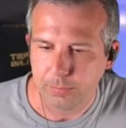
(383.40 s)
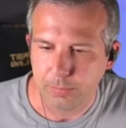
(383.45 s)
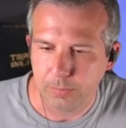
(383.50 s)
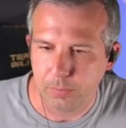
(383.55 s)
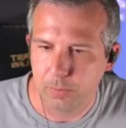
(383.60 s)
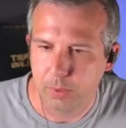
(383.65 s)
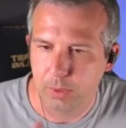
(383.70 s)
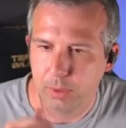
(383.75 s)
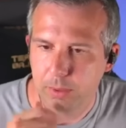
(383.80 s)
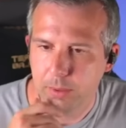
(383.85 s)

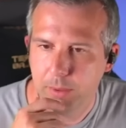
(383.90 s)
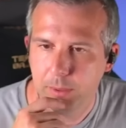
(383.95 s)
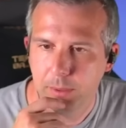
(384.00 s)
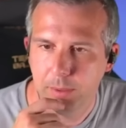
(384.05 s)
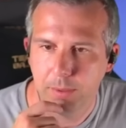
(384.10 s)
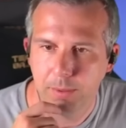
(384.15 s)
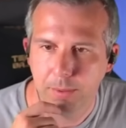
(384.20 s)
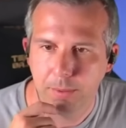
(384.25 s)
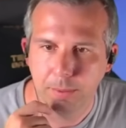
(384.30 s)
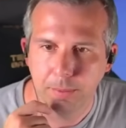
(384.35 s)

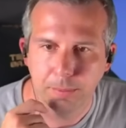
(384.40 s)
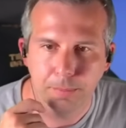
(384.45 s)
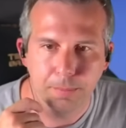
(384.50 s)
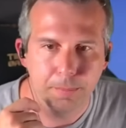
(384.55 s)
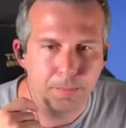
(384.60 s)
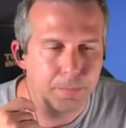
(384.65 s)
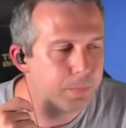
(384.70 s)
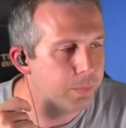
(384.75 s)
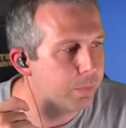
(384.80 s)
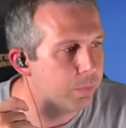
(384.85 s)

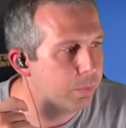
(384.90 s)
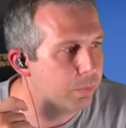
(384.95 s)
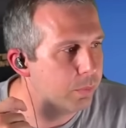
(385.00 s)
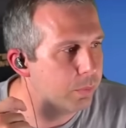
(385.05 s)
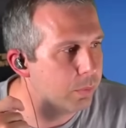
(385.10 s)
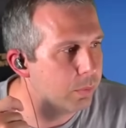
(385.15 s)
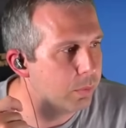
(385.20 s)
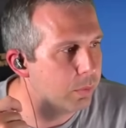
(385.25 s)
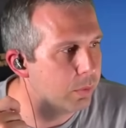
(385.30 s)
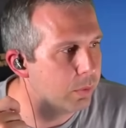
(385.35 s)

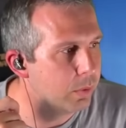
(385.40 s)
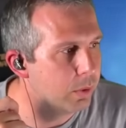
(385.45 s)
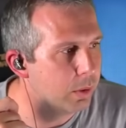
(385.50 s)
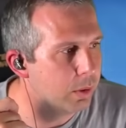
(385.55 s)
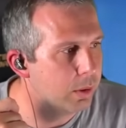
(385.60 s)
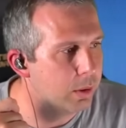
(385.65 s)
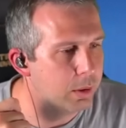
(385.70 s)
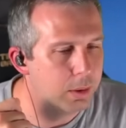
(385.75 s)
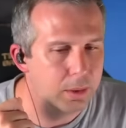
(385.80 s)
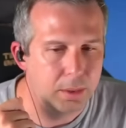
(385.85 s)

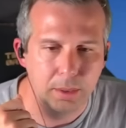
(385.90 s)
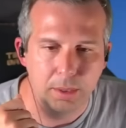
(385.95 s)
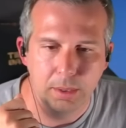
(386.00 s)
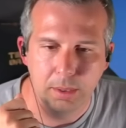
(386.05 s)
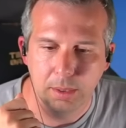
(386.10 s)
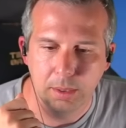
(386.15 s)
This person isn't speaking.